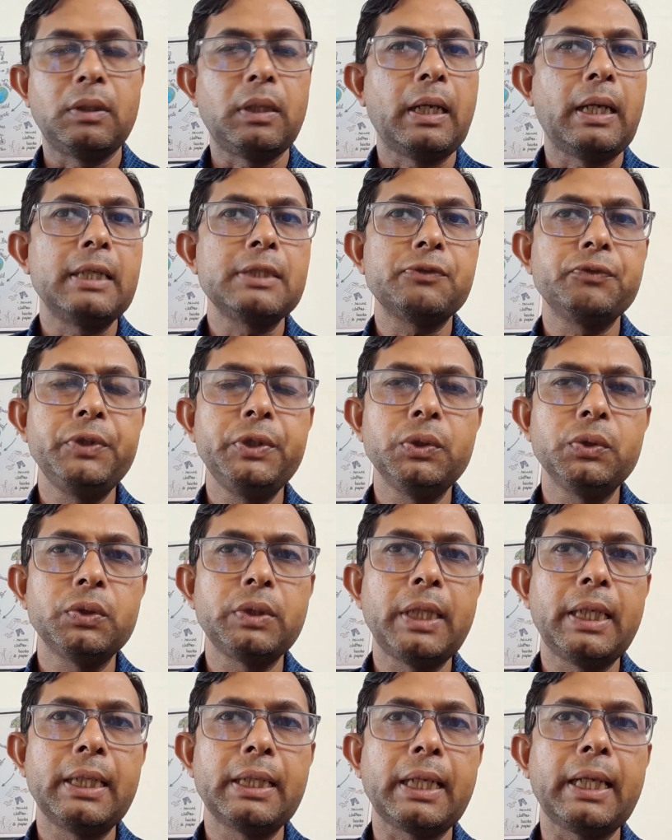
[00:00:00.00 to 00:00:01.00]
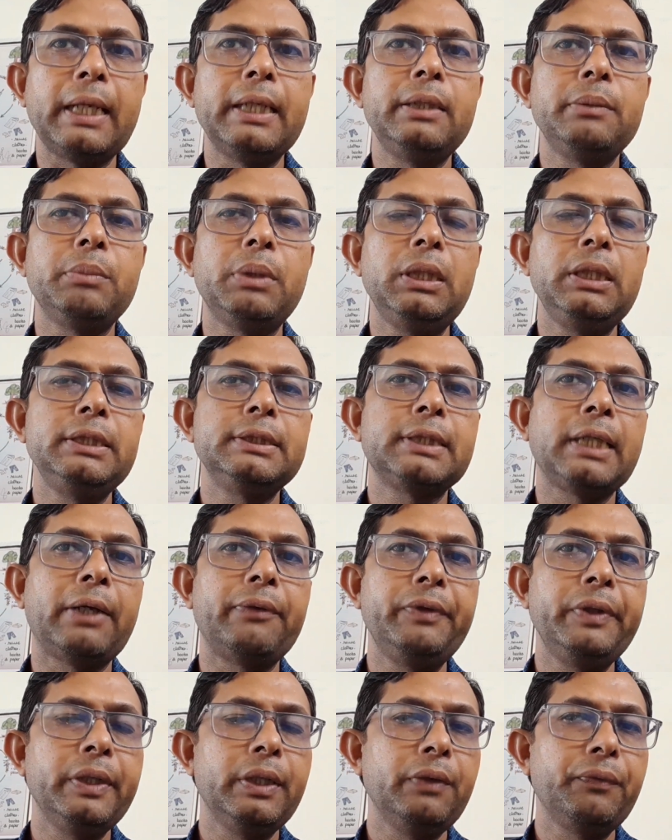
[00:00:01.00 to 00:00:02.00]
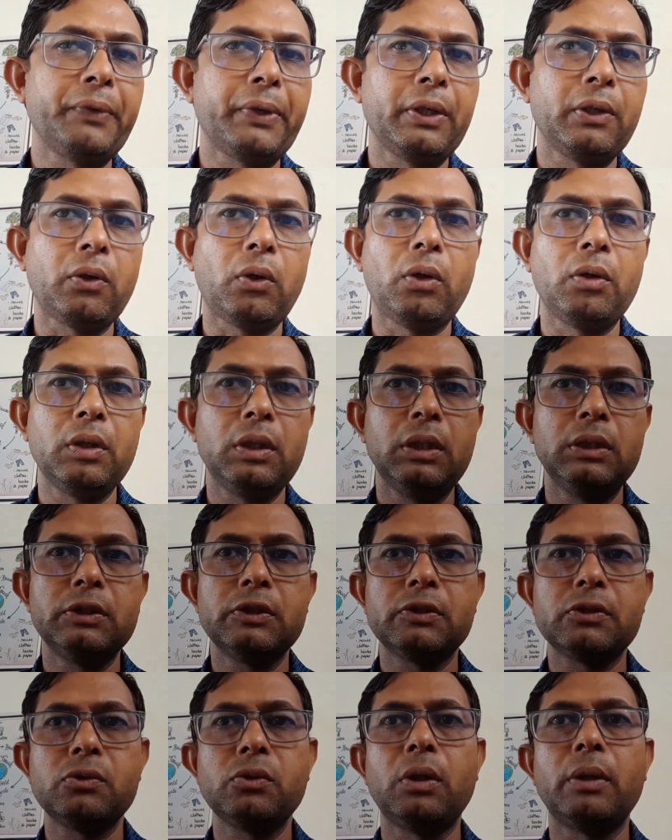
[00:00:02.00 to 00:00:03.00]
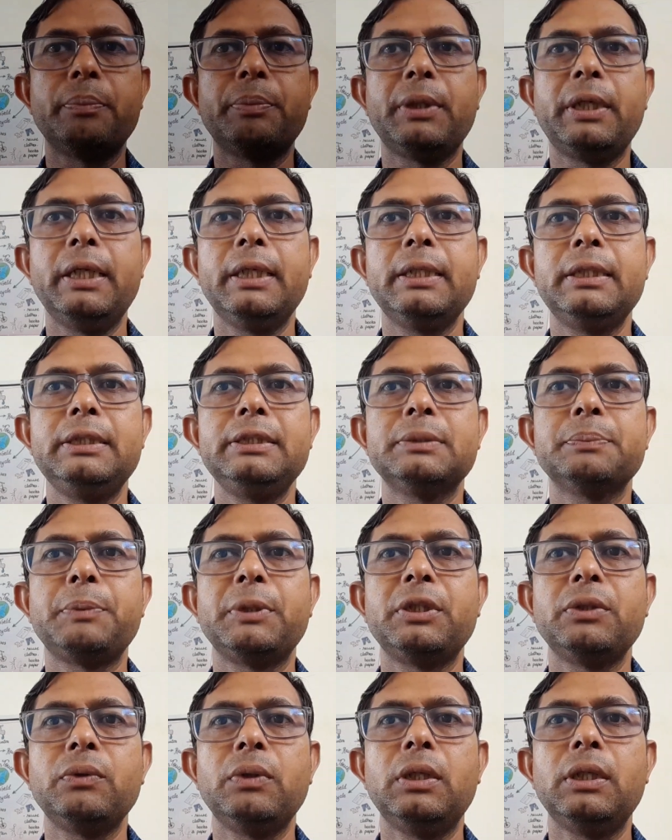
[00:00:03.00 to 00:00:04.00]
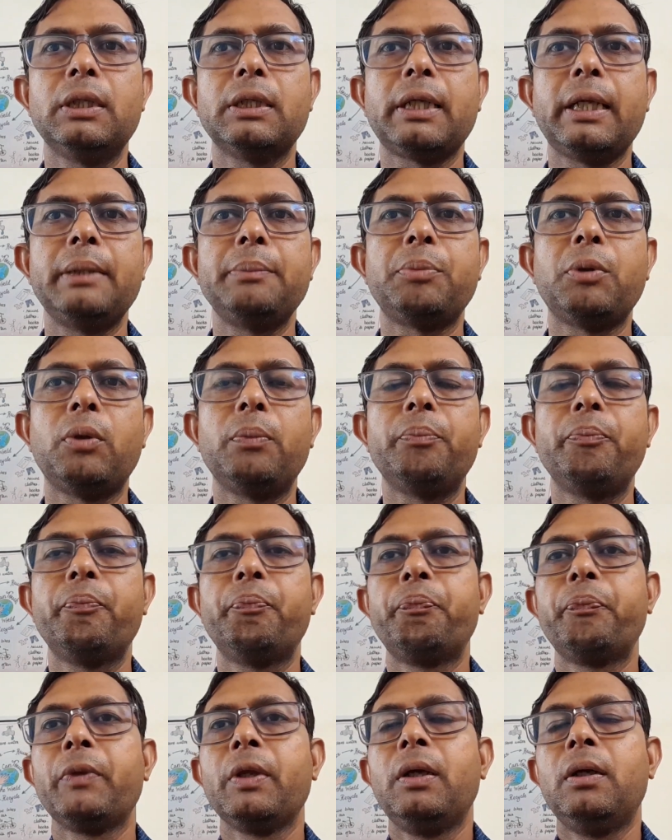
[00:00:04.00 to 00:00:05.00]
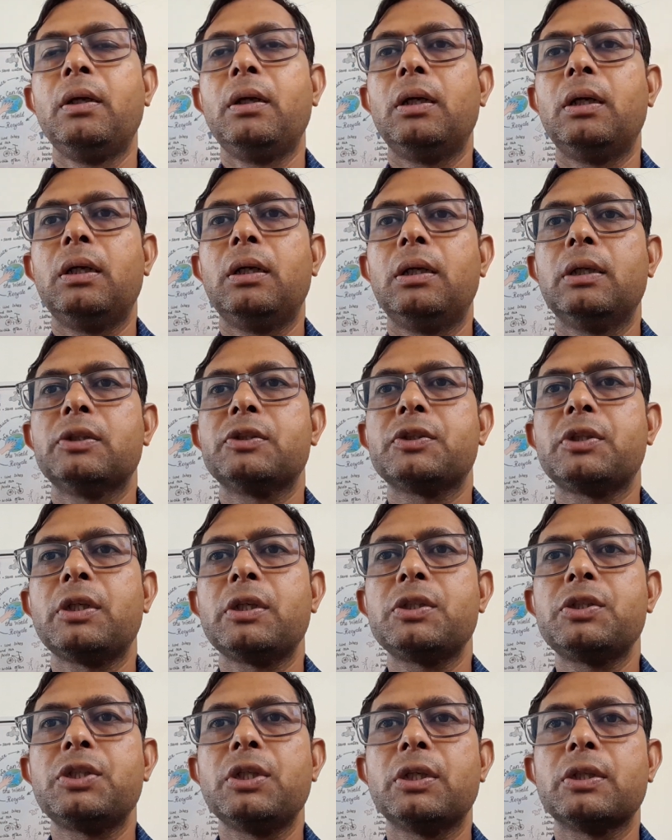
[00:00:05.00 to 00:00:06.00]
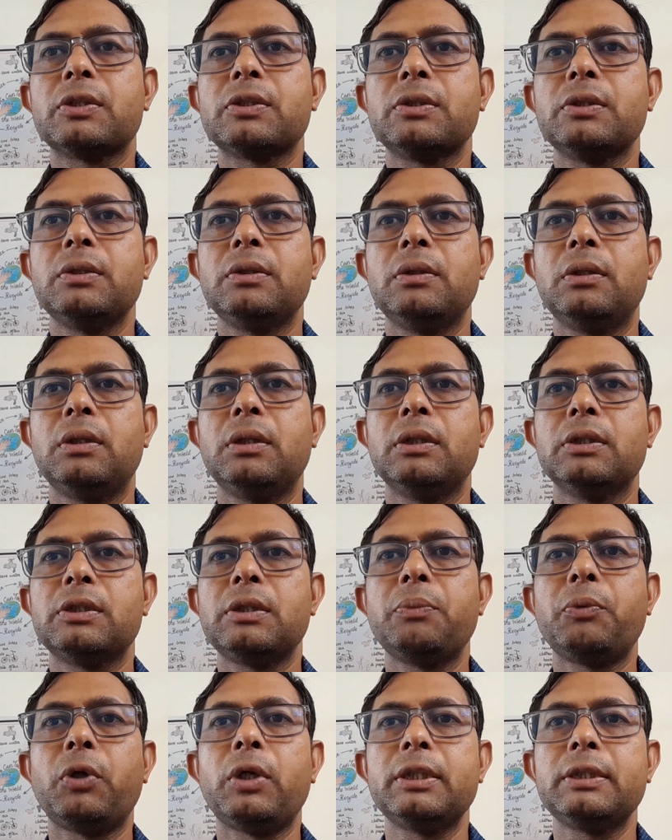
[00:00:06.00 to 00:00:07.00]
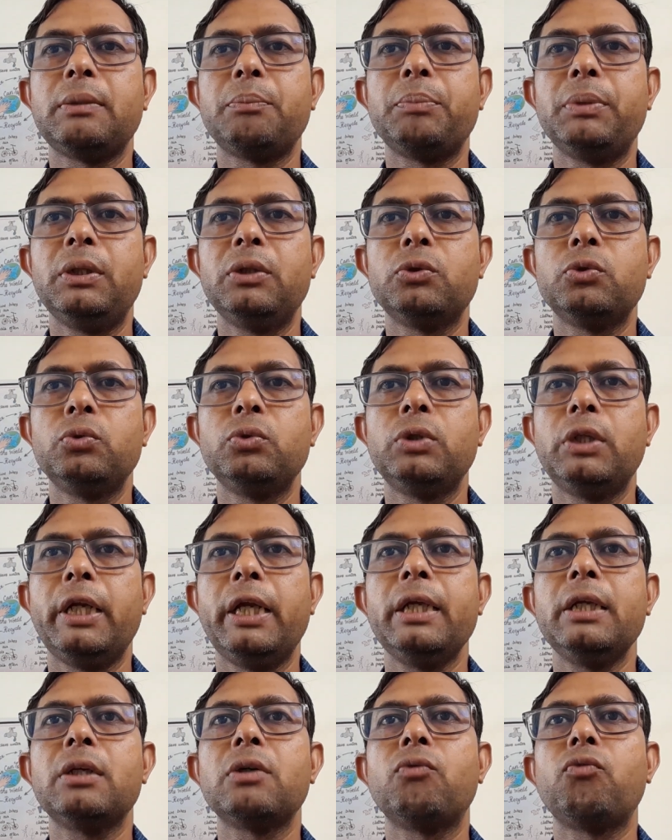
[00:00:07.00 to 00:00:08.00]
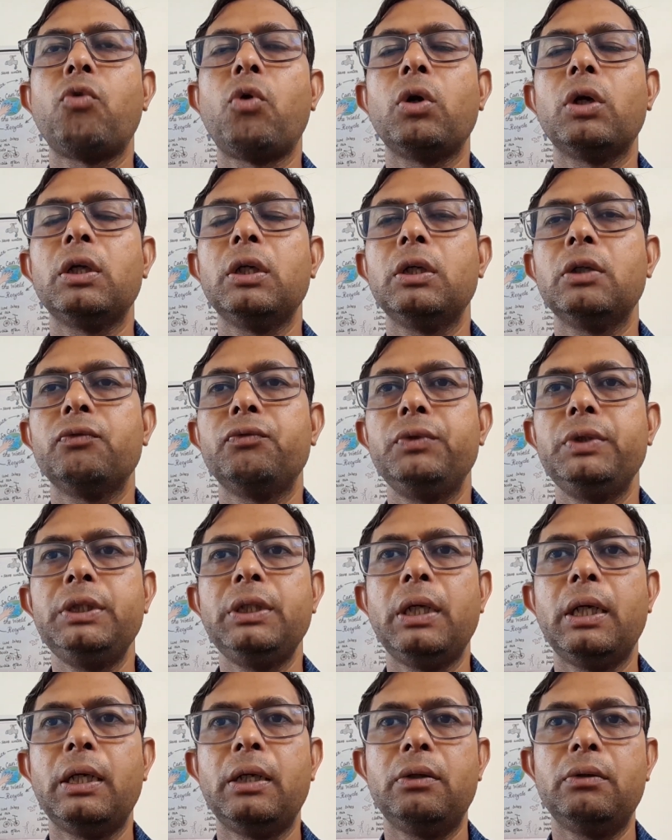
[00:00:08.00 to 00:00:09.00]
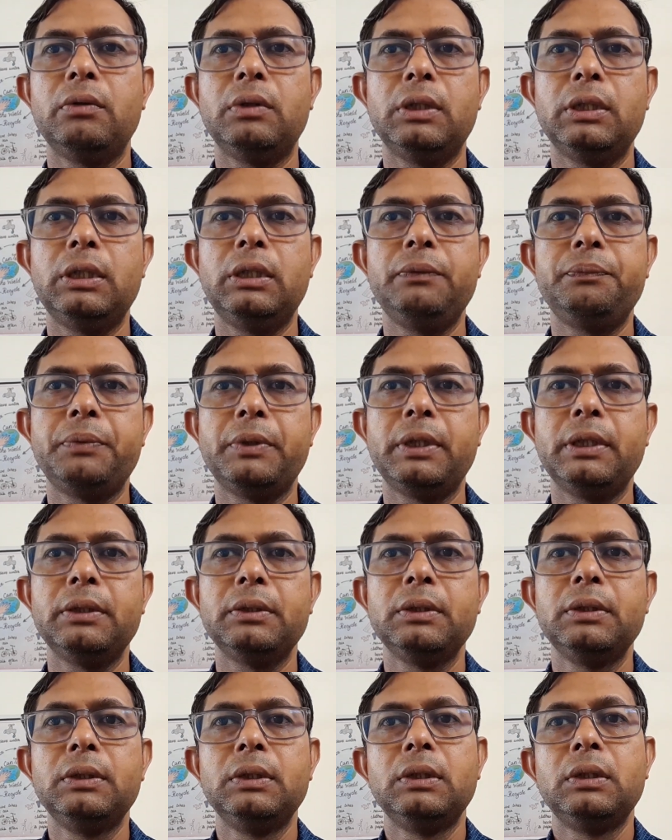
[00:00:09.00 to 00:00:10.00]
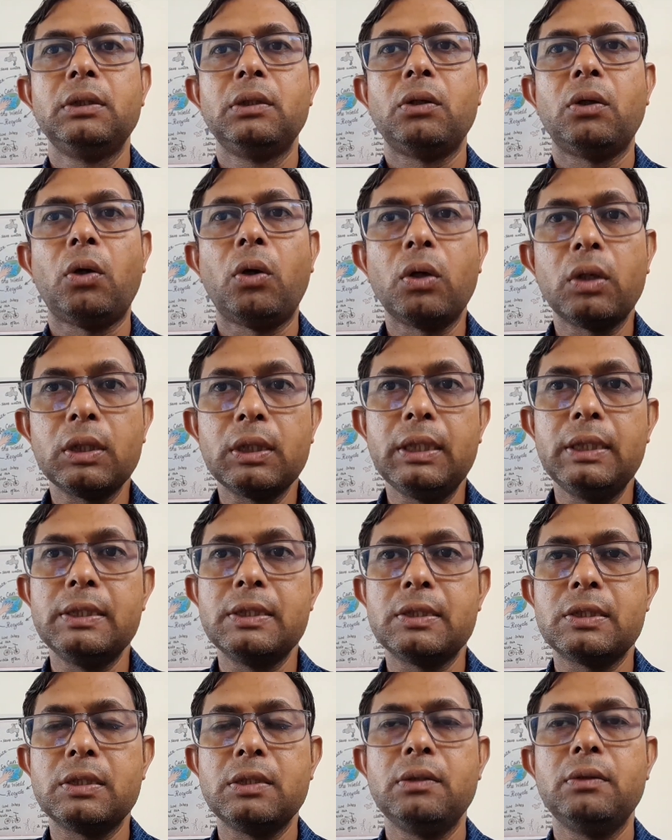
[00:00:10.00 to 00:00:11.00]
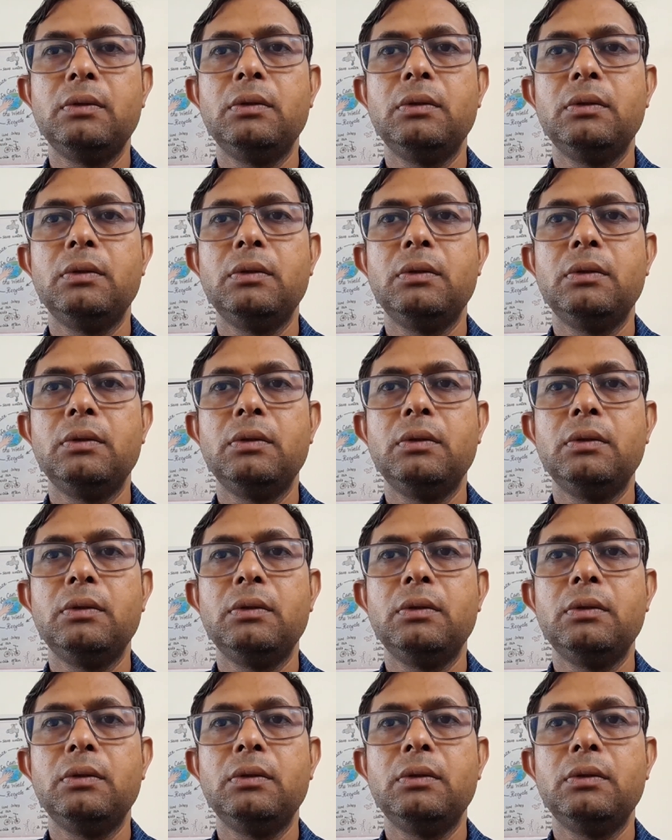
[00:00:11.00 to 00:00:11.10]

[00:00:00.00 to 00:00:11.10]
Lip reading: As we know that animal is having different organs to uptake this particular type of structures. Say for example, to drink water we have a different organs.